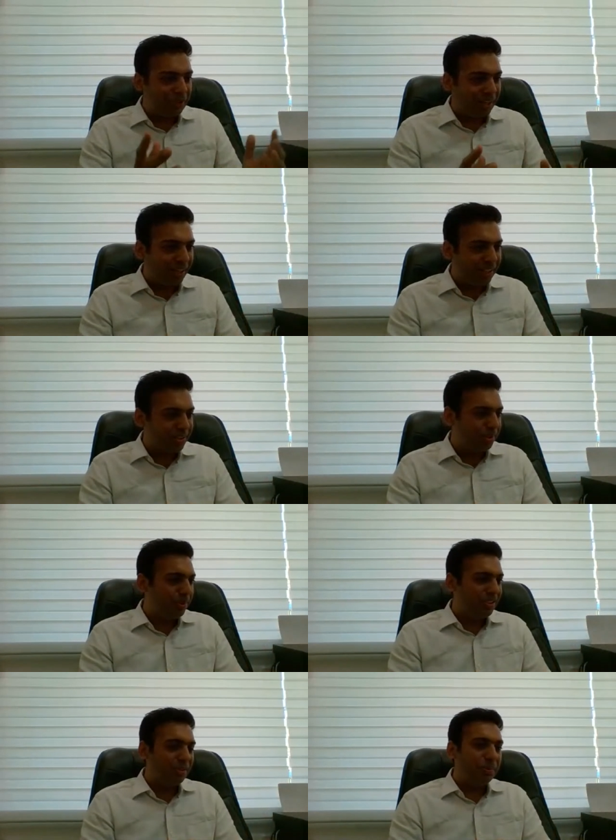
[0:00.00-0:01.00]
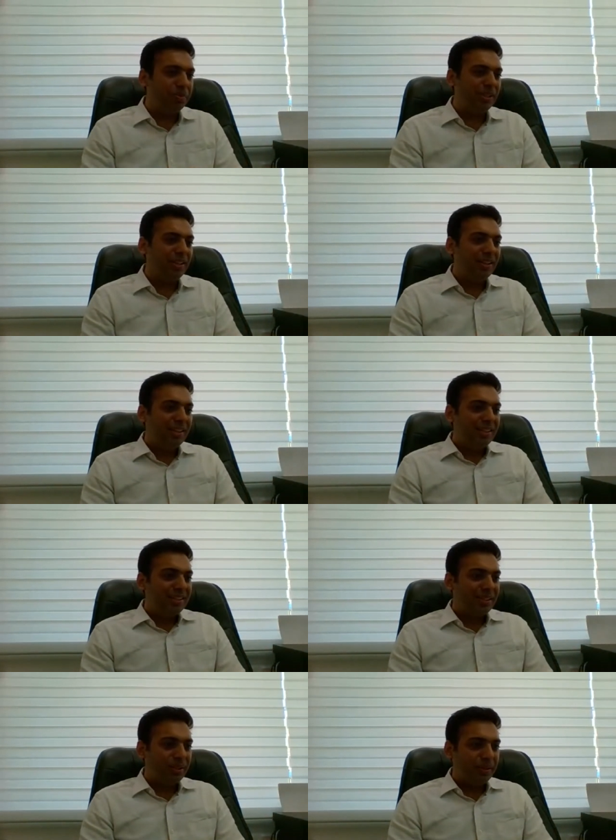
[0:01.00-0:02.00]
to correct S O Ps of people.
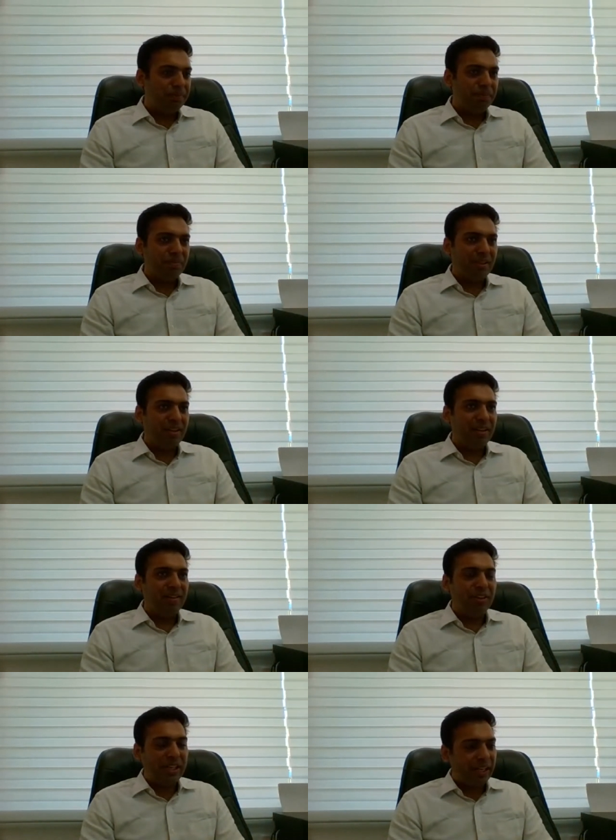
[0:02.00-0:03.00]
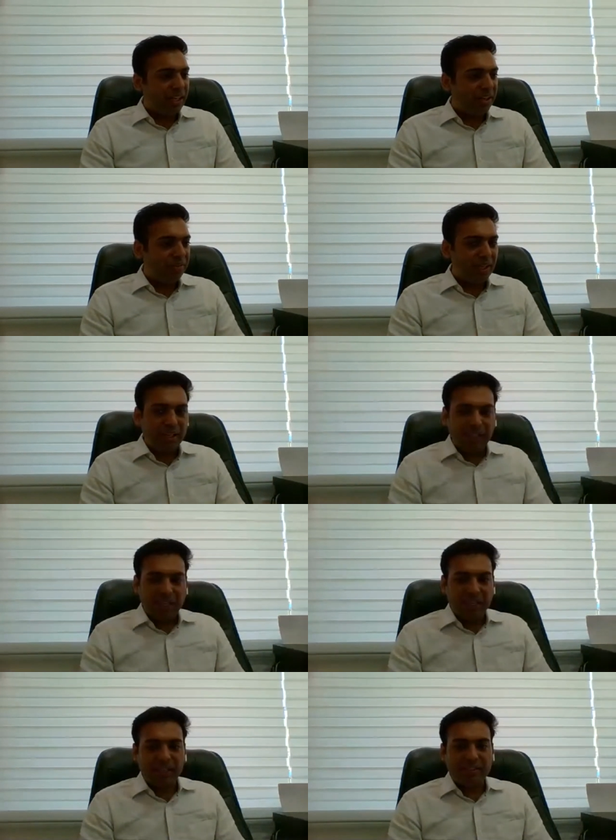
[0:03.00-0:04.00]
So uh, we take care of the
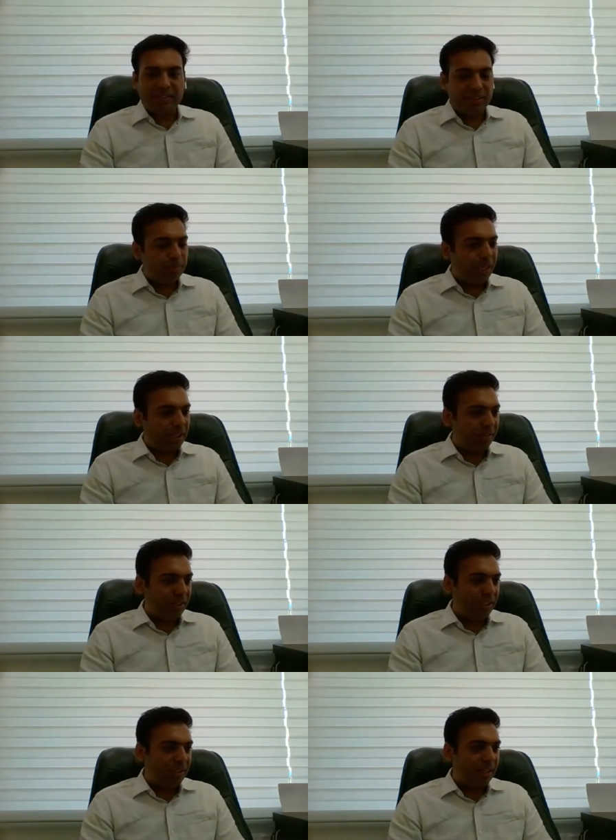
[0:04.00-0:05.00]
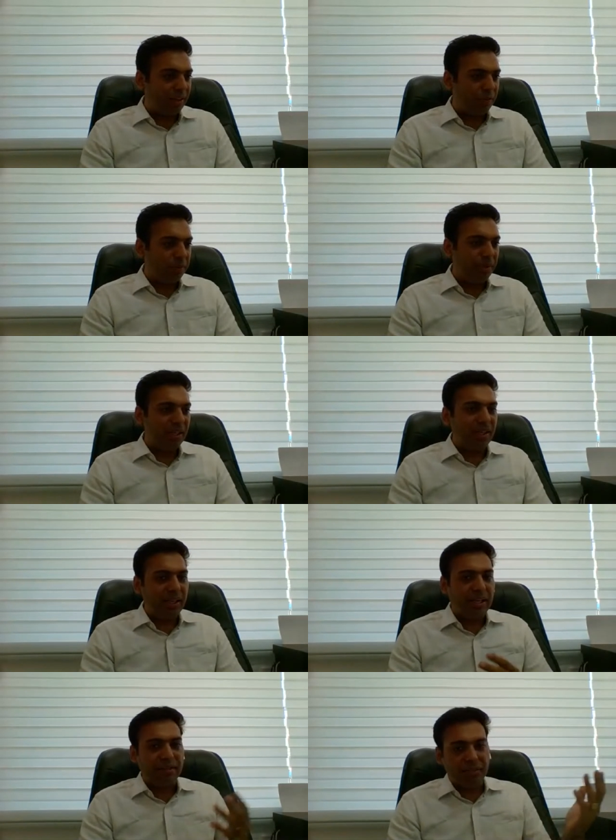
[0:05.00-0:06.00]
entire case. It's better we start from
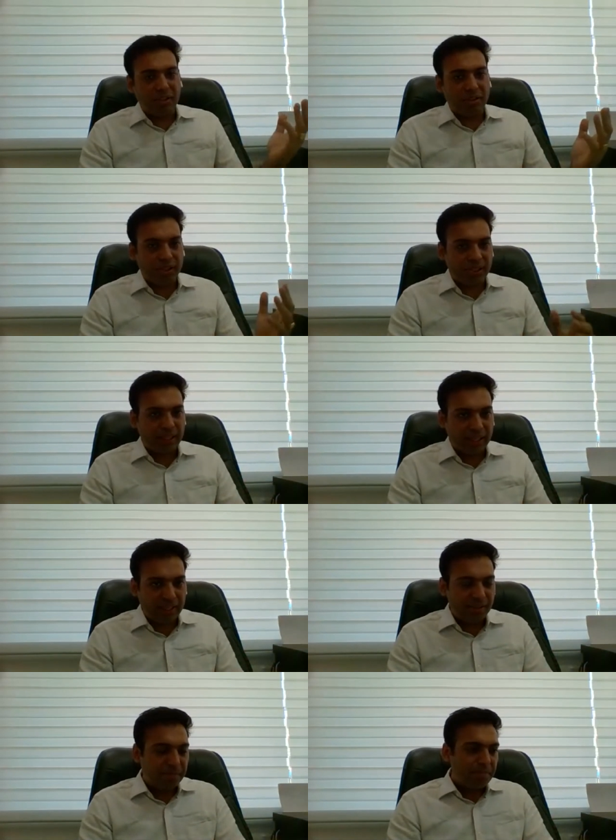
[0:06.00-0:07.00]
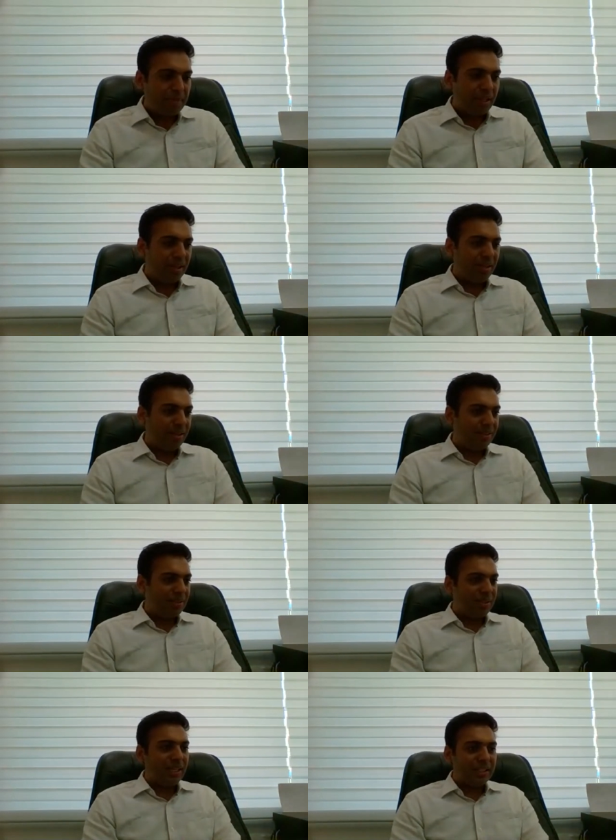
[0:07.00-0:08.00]
beginning and we go till the end. Uh,
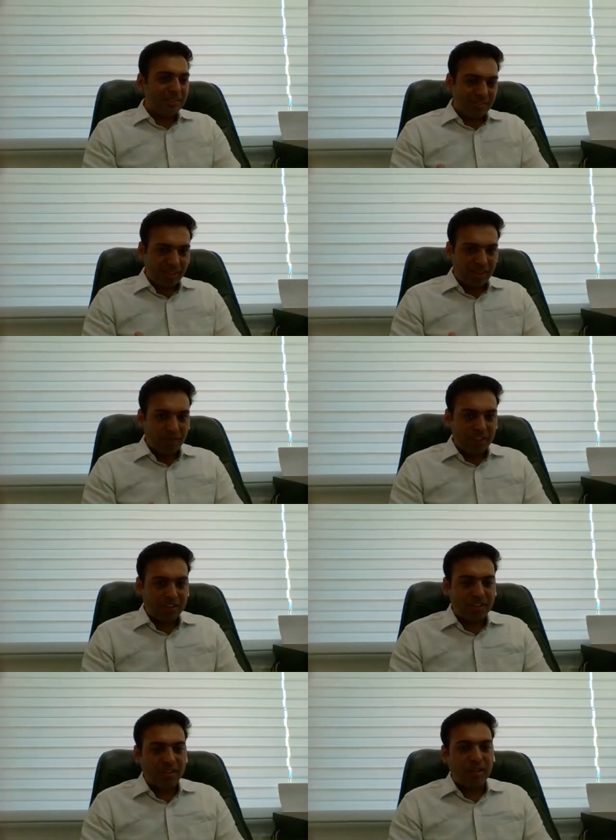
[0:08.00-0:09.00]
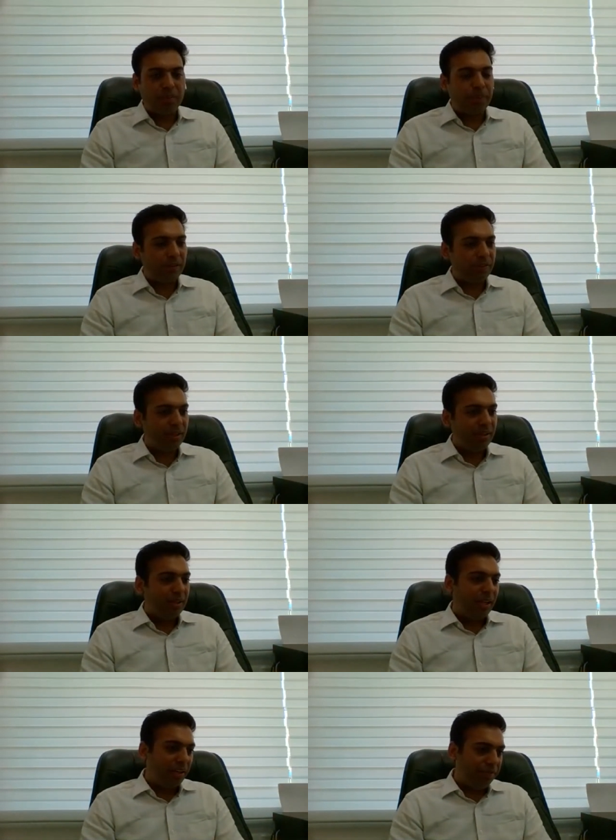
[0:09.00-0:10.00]
so that is always uh, preferred.
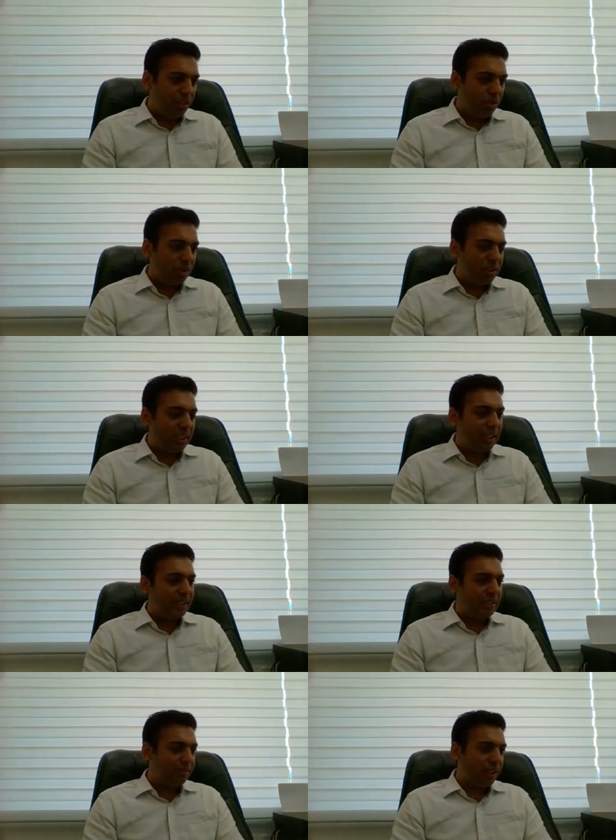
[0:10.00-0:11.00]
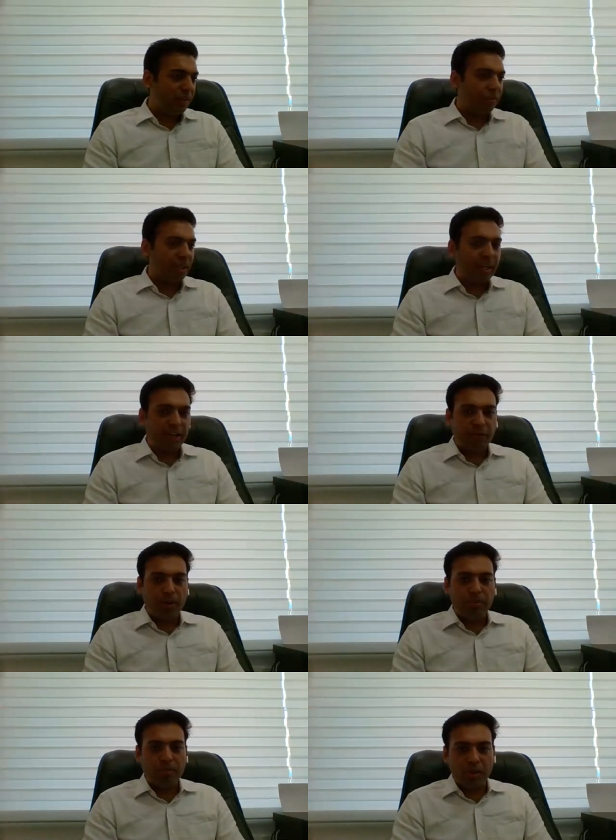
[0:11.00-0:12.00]
And we don't charge whatever we get
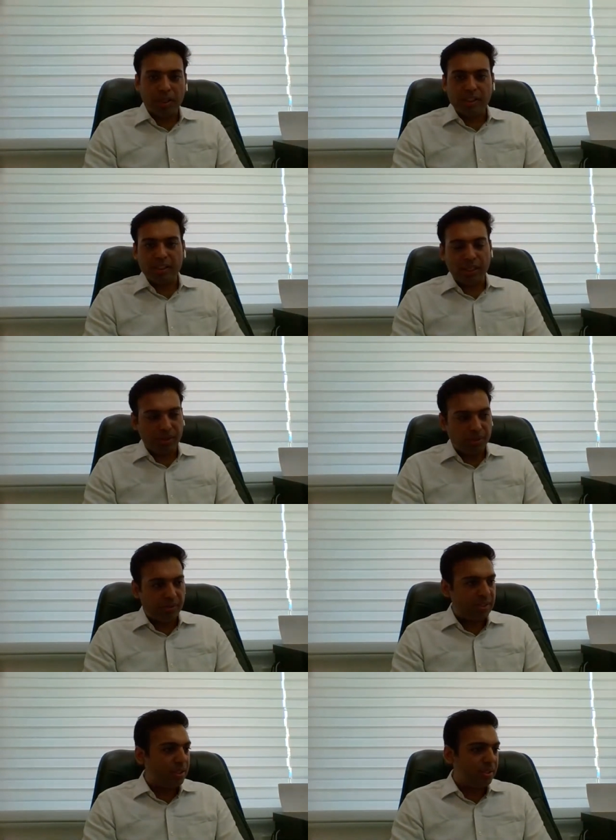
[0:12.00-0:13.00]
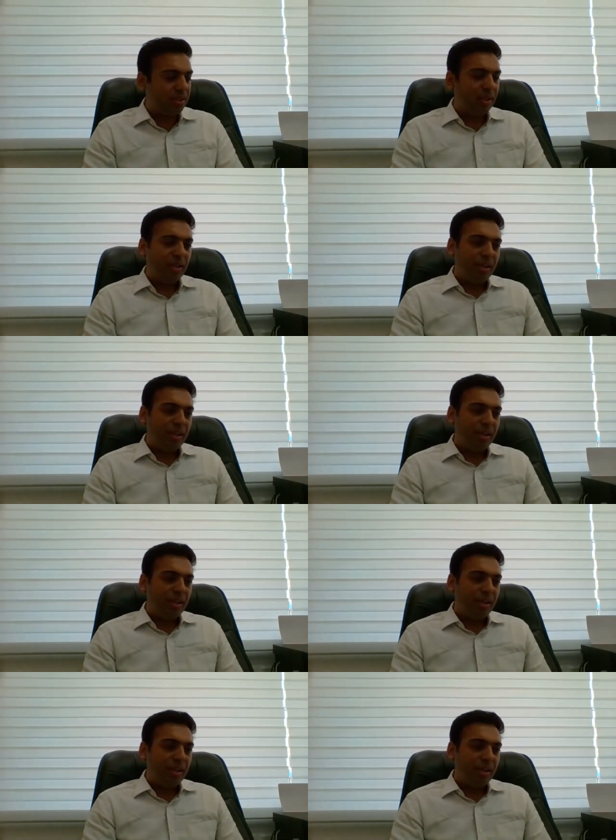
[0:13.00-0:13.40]
from colleges and universities.